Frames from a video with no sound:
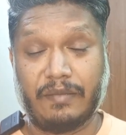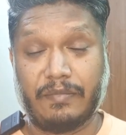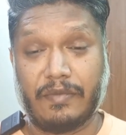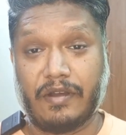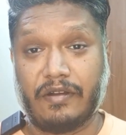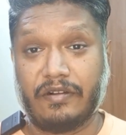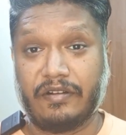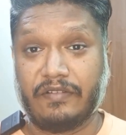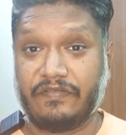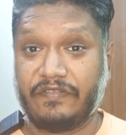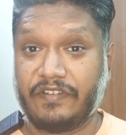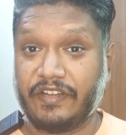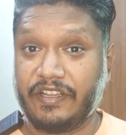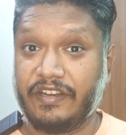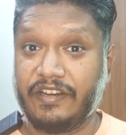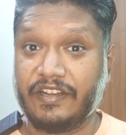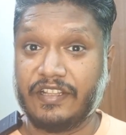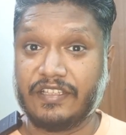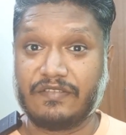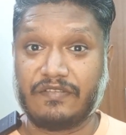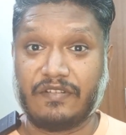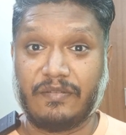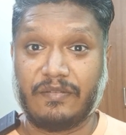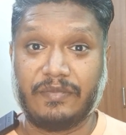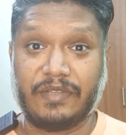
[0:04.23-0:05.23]
about a
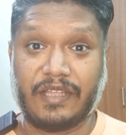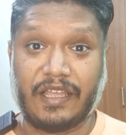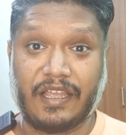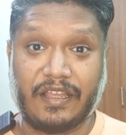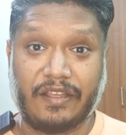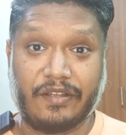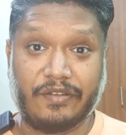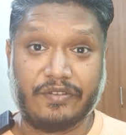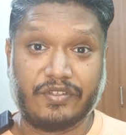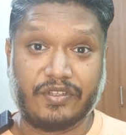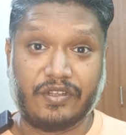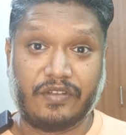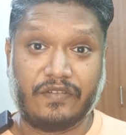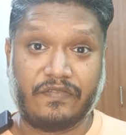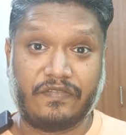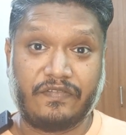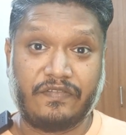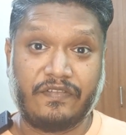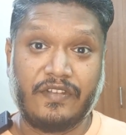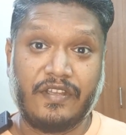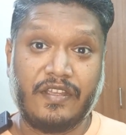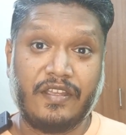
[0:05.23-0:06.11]
fragrance from the house of